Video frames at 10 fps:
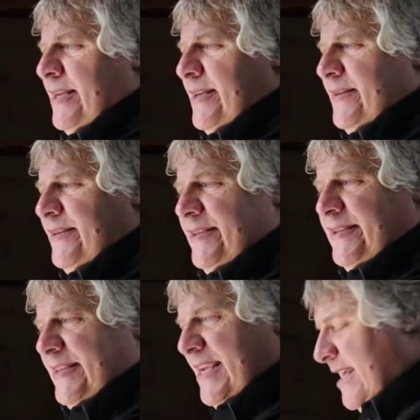
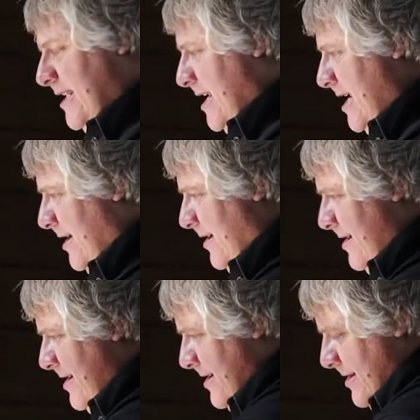this end here
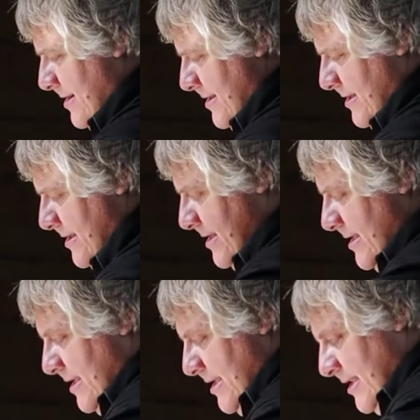
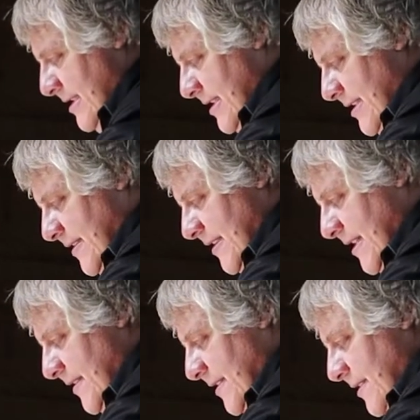is the
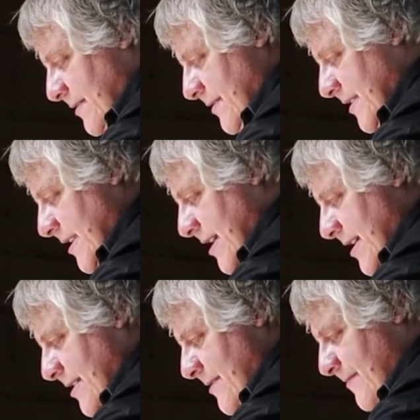end that goes in here.